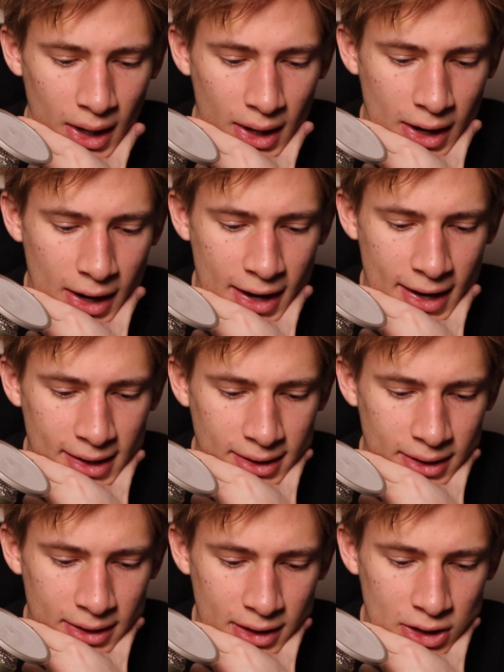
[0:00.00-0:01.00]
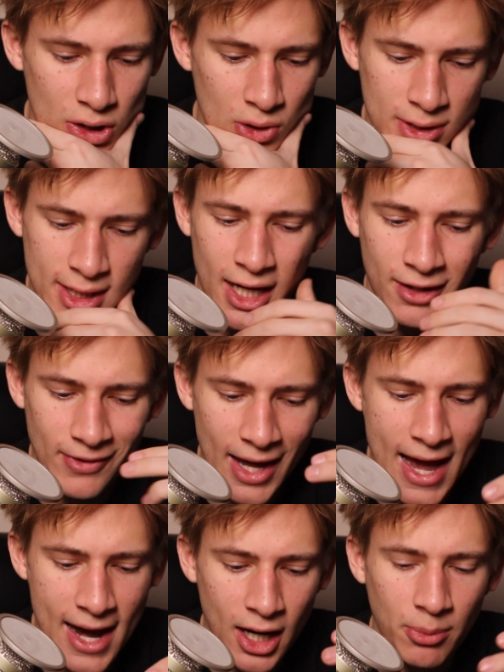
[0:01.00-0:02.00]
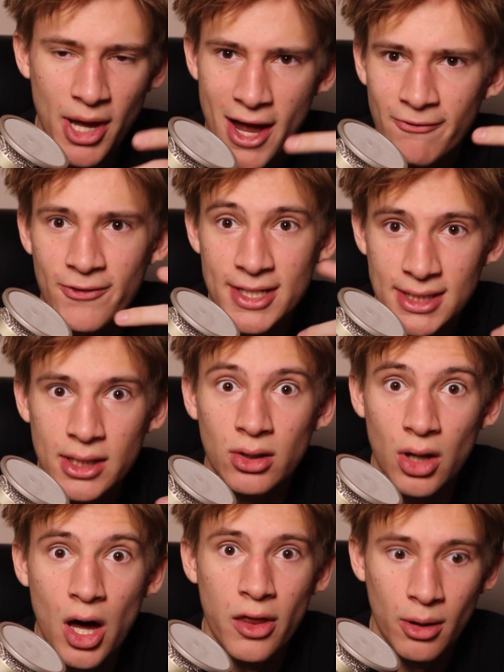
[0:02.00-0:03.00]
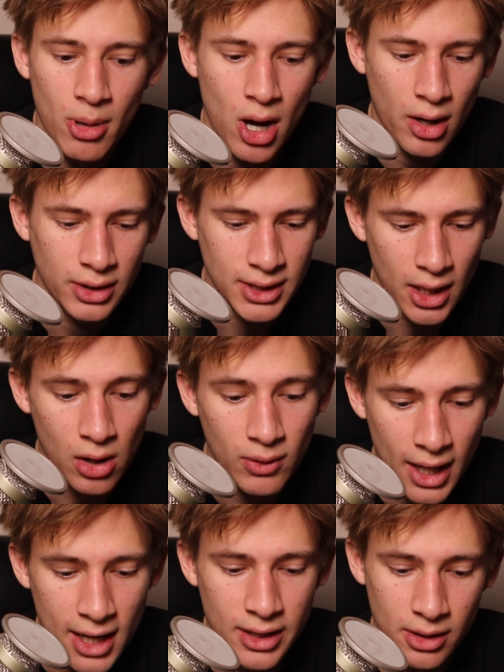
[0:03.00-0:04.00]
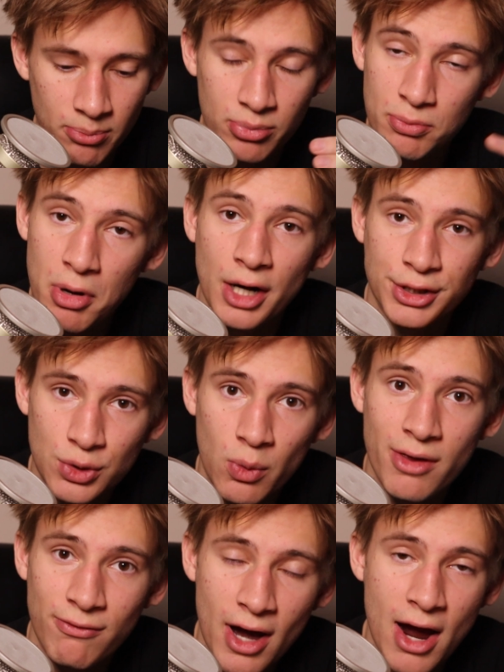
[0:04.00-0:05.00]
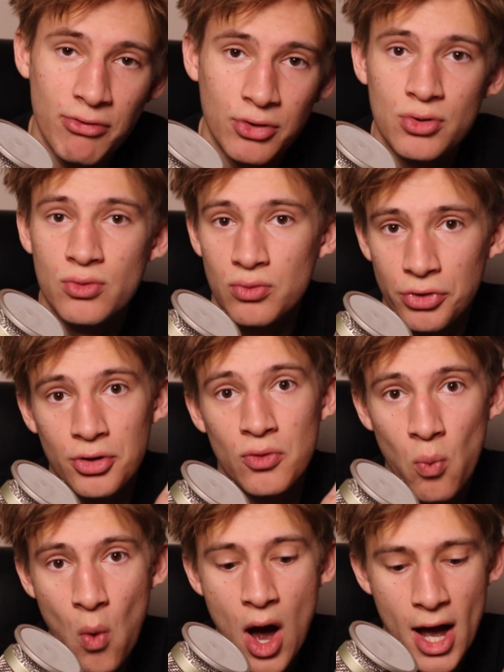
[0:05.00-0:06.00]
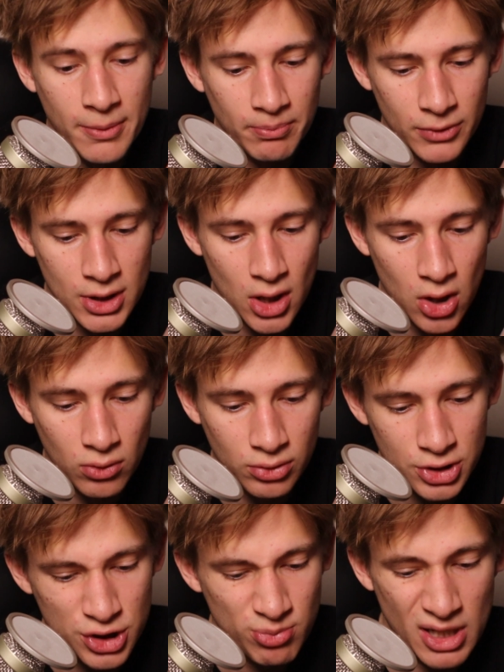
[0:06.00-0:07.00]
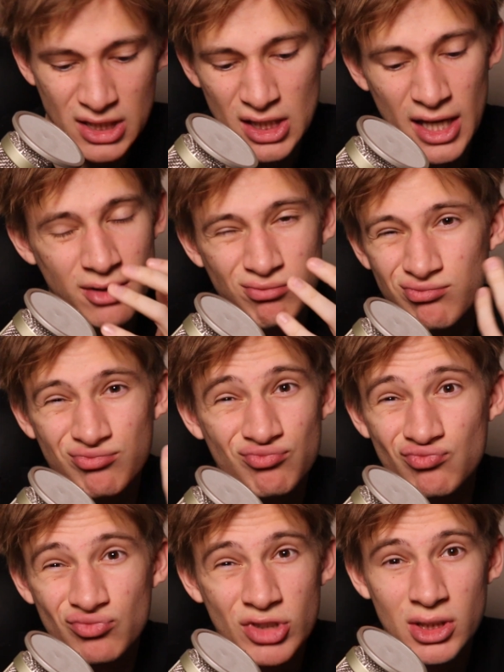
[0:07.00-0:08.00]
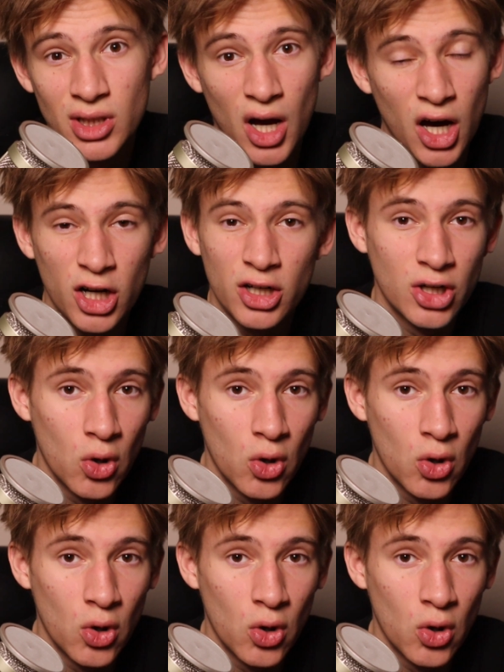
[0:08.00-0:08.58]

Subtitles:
And then, you kind of add up every single other box, like, okay, bucks 25 through 1, just basically like 100